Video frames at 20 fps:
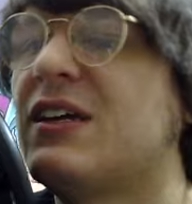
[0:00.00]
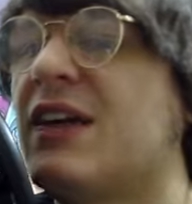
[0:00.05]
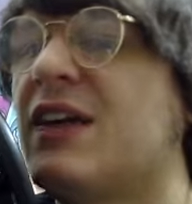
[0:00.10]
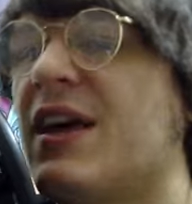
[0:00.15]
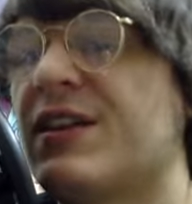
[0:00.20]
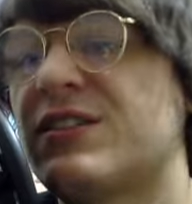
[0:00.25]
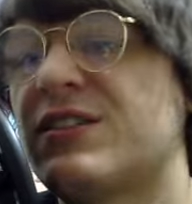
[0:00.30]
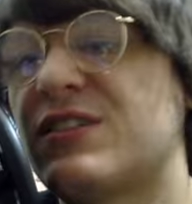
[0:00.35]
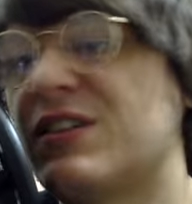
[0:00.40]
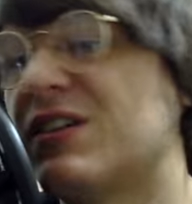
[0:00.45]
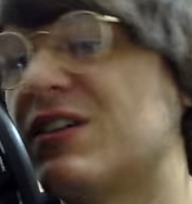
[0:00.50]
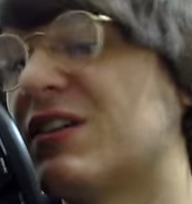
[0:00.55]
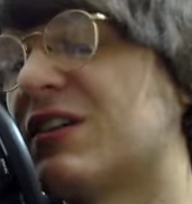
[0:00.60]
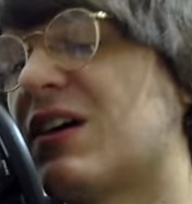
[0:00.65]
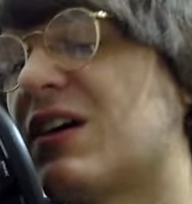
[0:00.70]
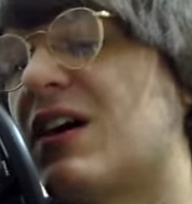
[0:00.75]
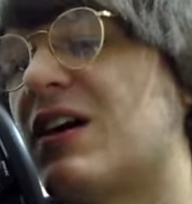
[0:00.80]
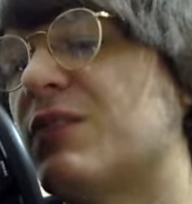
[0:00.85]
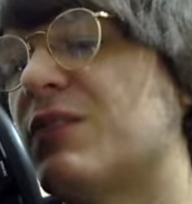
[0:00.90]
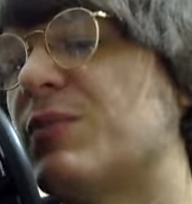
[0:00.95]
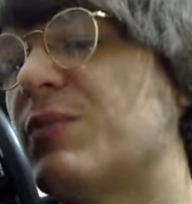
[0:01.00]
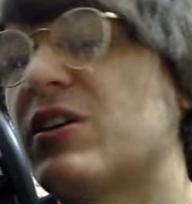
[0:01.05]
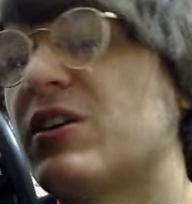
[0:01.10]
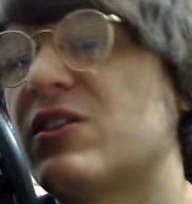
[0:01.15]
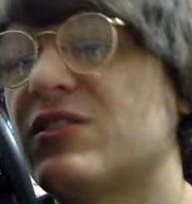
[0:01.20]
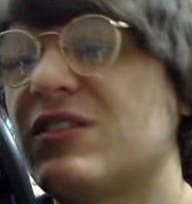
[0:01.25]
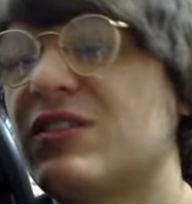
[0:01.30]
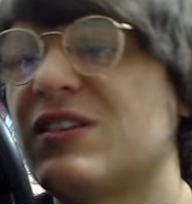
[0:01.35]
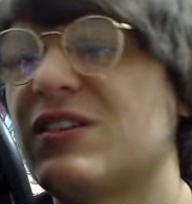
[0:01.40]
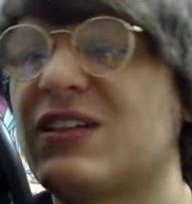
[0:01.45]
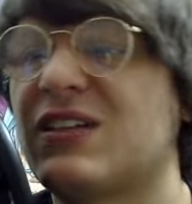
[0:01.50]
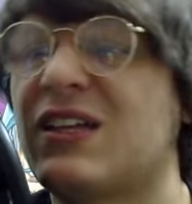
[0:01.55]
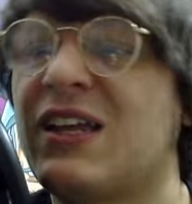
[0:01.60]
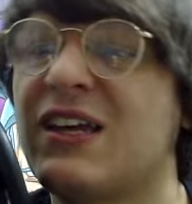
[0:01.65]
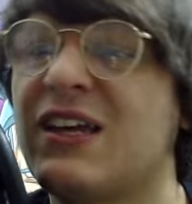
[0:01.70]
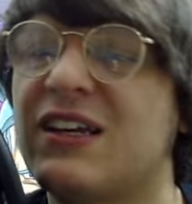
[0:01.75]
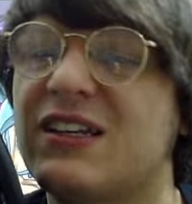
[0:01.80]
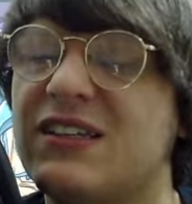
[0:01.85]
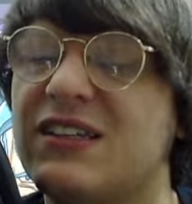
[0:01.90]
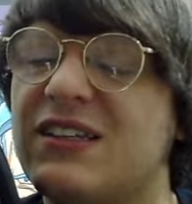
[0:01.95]
an S tier card because this
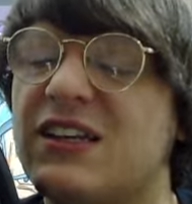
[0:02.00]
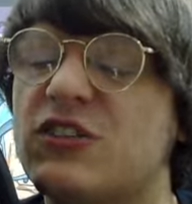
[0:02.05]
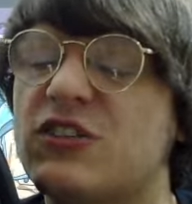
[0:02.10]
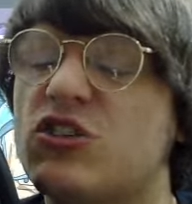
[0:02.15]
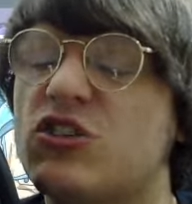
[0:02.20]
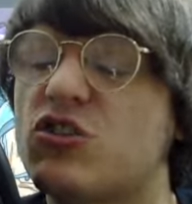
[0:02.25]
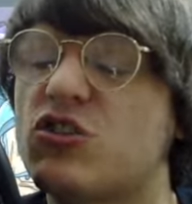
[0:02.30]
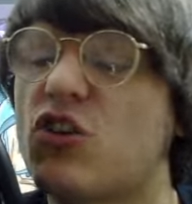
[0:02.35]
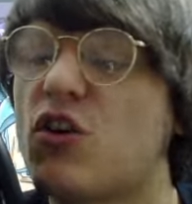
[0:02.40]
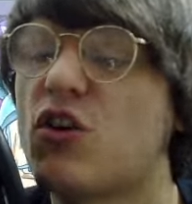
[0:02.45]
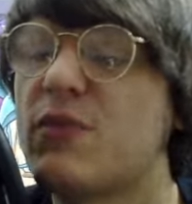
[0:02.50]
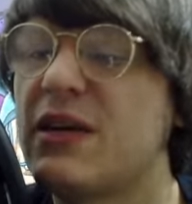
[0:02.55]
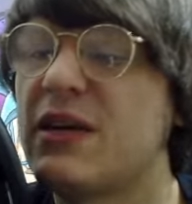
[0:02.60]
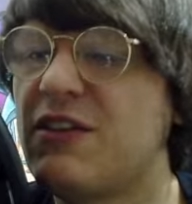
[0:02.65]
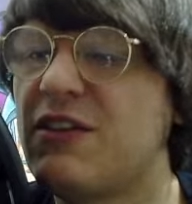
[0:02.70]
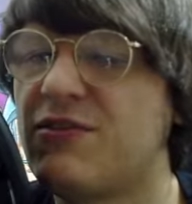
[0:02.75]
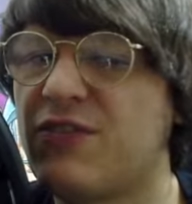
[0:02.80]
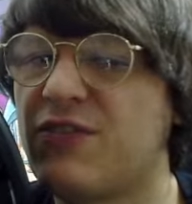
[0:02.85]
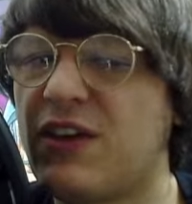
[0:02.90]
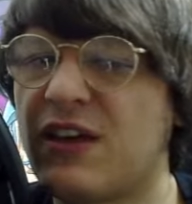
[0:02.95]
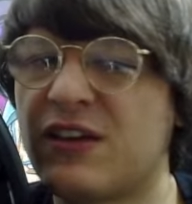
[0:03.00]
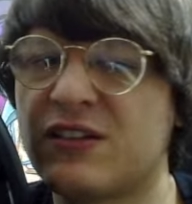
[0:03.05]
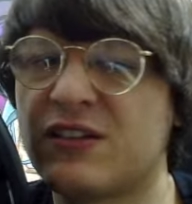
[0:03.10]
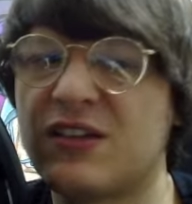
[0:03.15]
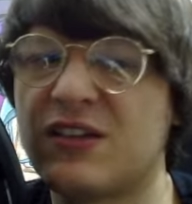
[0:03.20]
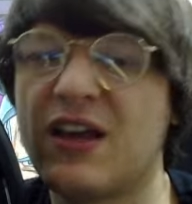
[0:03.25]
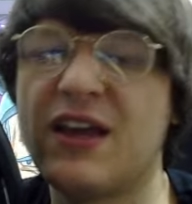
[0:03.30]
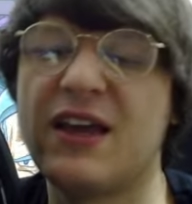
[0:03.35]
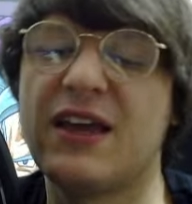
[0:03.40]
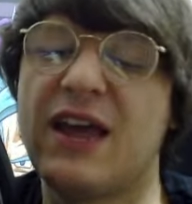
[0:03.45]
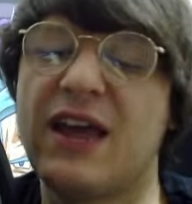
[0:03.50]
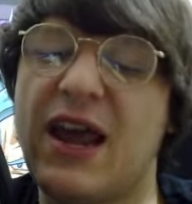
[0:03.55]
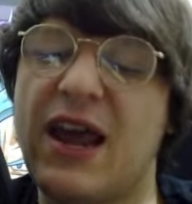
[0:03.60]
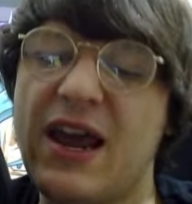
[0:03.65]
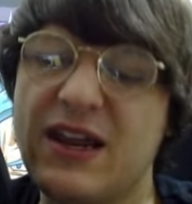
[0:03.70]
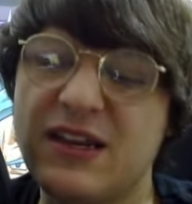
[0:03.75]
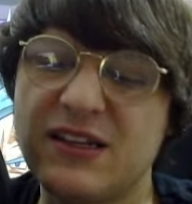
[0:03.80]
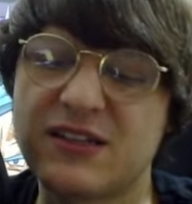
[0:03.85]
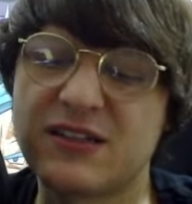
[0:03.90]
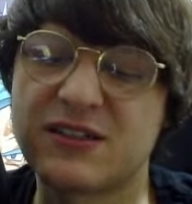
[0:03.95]
link does so many things,
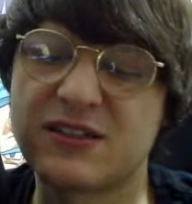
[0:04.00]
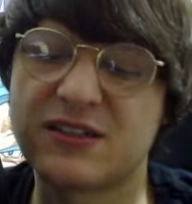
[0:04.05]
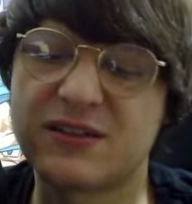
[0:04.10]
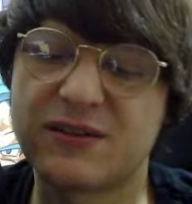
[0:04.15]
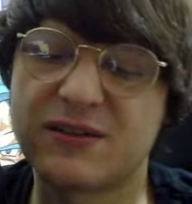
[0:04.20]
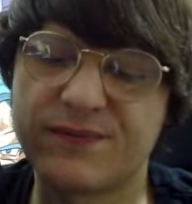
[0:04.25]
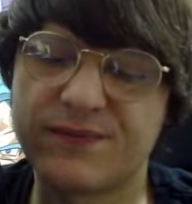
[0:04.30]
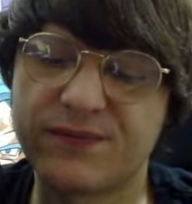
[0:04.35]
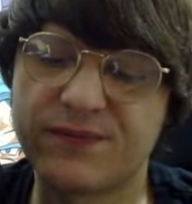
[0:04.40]
and it's